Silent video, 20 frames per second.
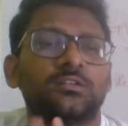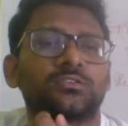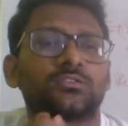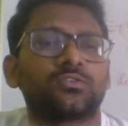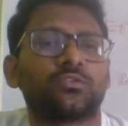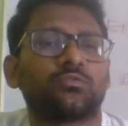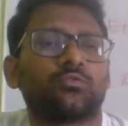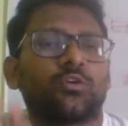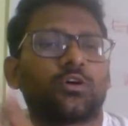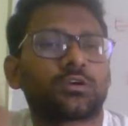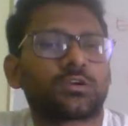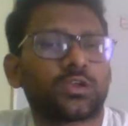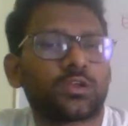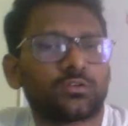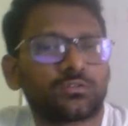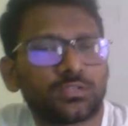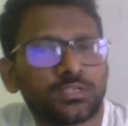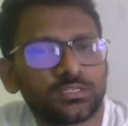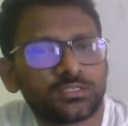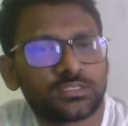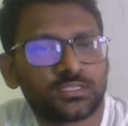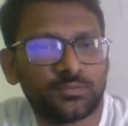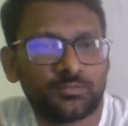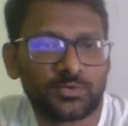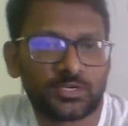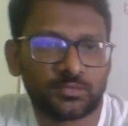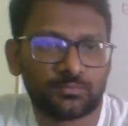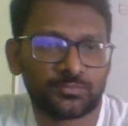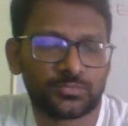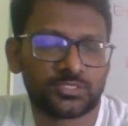So what are the
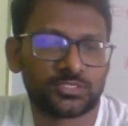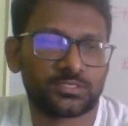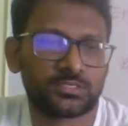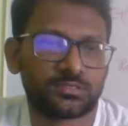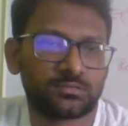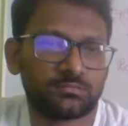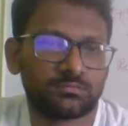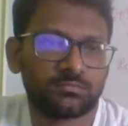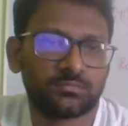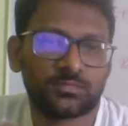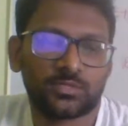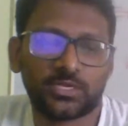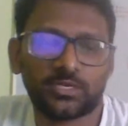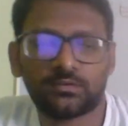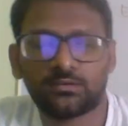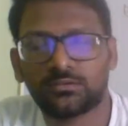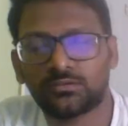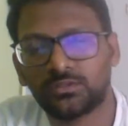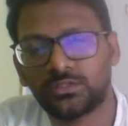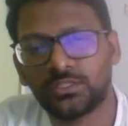symptoms, right?